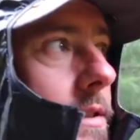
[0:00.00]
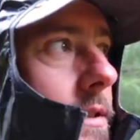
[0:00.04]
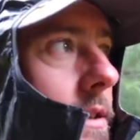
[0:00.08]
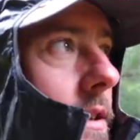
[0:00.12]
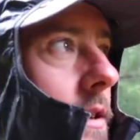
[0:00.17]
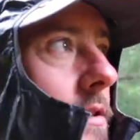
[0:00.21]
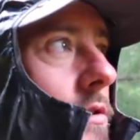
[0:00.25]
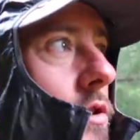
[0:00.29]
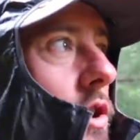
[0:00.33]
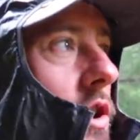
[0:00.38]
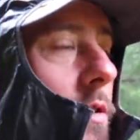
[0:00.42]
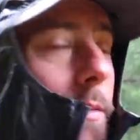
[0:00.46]

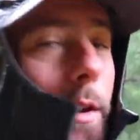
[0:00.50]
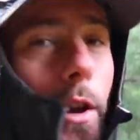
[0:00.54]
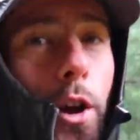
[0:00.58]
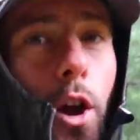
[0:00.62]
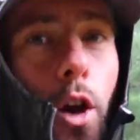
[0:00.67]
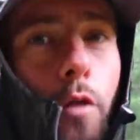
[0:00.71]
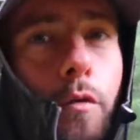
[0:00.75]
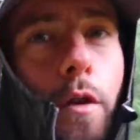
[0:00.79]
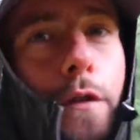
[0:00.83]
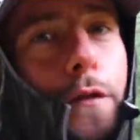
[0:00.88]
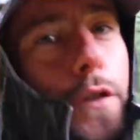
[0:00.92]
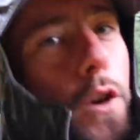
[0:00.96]
There's going to be a
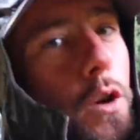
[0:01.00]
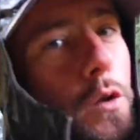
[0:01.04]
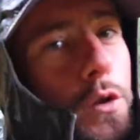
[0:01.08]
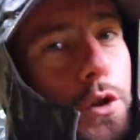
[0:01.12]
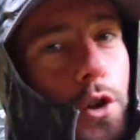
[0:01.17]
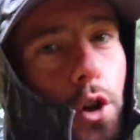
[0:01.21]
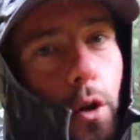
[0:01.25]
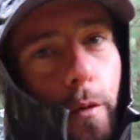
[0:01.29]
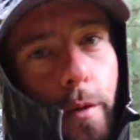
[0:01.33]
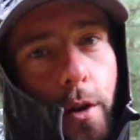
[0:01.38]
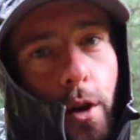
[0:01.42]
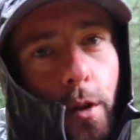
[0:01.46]
lot of reviews
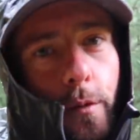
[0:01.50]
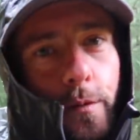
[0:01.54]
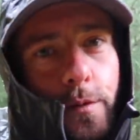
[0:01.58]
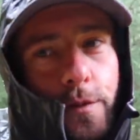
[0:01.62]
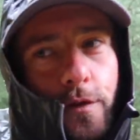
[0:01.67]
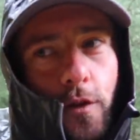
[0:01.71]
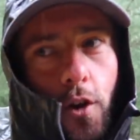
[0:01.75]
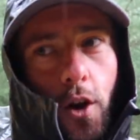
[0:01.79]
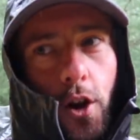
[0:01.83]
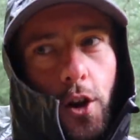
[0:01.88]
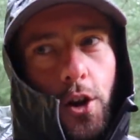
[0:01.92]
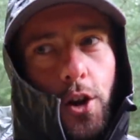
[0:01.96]
coming up
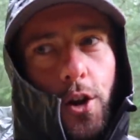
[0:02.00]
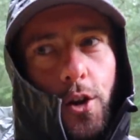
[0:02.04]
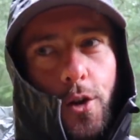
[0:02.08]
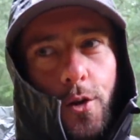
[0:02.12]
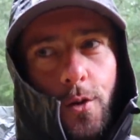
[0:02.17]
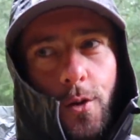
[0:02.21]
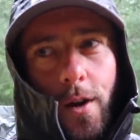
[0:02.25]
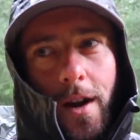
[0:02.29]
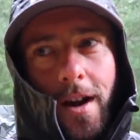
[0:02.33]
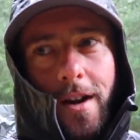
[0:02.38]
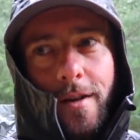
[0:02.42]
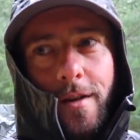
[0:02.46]
for all
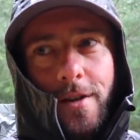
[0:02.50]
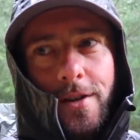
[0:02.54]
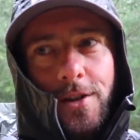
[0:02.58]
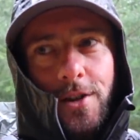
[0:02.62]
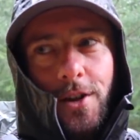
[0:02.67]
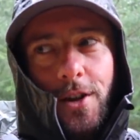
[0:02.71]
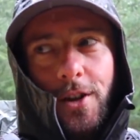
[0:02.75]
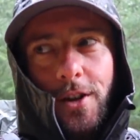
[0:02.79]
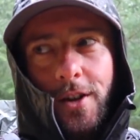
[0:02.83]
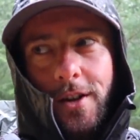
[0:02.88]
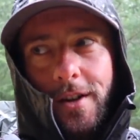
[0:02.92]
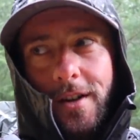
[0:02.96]
you... Uh,
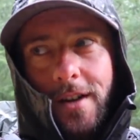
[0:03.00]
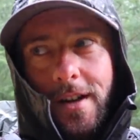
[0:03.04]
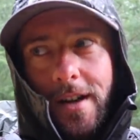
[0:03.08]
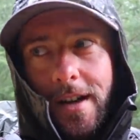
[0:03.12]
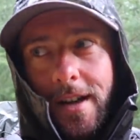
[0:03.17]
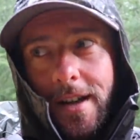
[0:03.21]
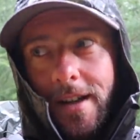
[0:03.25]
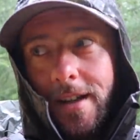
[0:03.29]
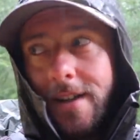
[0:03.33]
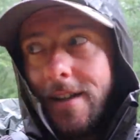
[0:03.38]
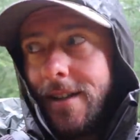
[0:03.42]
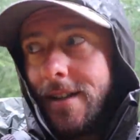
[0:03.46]
so
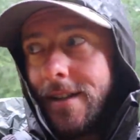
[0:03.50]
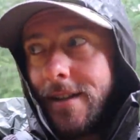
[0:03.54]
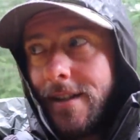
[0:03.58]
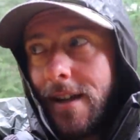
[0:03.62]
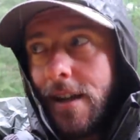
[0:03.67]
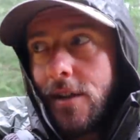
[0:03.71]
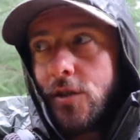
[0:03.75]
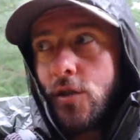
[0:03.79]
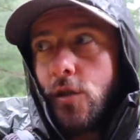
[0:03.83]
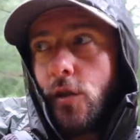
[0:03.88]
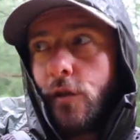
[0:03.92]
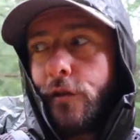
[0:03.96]

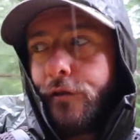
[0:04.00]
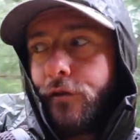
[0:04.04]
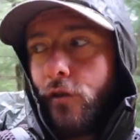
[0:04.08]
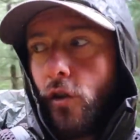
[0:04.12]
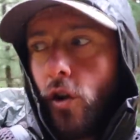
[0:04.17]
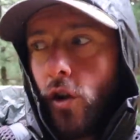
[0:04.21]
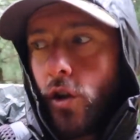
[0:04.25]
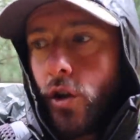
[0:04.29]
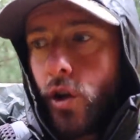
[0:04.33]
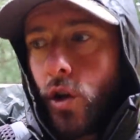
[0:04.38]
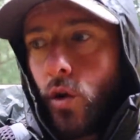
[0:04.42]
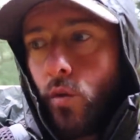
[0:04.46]
that's good for
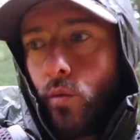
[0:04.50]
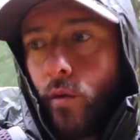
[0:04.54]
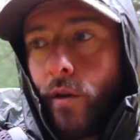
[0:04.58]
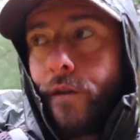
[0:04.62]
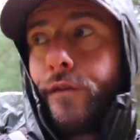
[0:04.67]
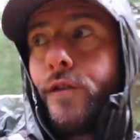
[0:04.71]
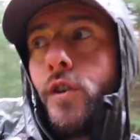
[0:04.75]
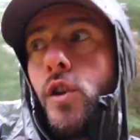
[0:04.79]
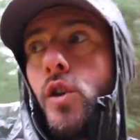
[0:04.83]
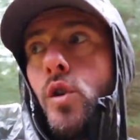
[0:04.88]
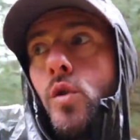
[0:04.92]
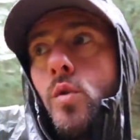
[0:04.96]
all you
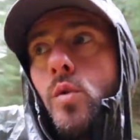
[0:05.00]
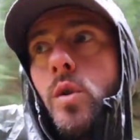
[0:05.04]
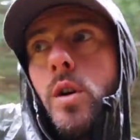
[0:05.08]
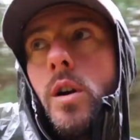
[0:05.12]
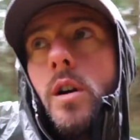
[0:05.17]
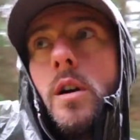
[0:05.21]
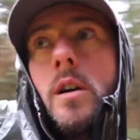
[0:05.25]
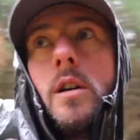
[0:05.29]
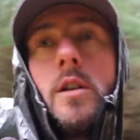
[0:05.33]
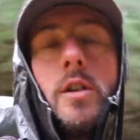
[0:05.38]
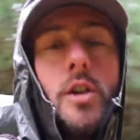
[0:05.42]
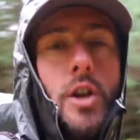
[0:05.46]
review
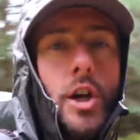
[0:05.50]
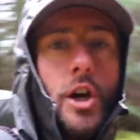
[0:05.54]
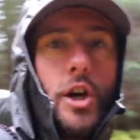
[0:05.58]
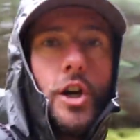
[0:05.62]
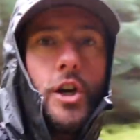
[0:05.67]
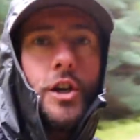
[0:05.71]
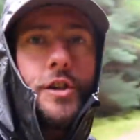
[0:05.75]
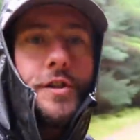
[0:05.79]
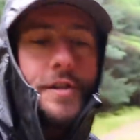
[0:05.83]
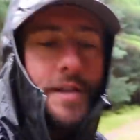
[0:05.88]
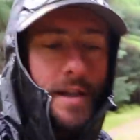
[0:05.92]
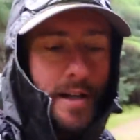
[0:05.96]

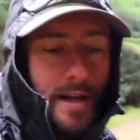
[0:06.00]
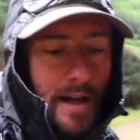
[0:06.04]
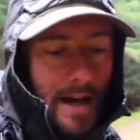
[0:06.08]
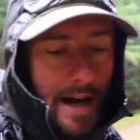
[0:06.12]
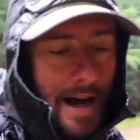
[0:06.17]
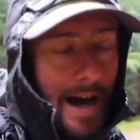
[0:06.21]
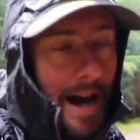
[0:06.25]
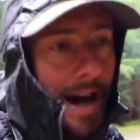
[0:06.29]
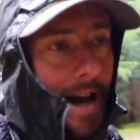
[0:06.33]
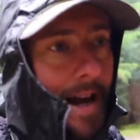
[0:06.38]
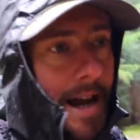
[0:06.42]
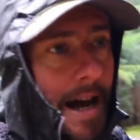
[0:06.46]
nerds. And
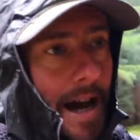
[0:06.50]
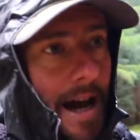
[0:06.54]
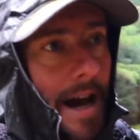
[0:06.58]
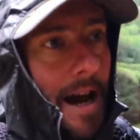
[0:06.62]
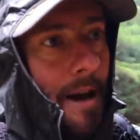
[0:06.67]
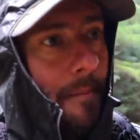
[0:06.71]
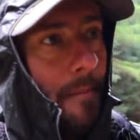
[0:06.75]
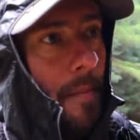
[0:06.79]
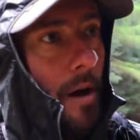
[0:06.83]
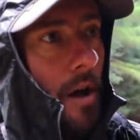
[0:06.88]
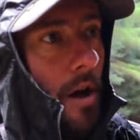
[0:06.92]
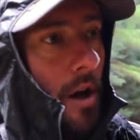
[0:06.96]
I
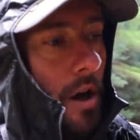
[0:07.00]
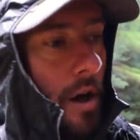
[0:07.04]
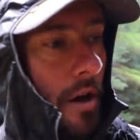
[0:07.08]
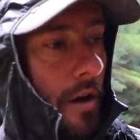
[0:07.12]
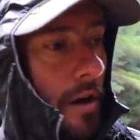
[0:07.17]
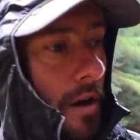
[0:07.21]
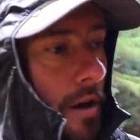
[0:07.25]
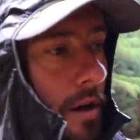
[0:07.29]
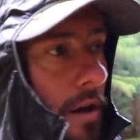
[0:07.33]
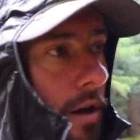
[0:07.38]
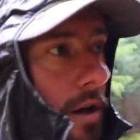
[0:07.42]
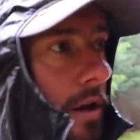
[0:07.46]
am a...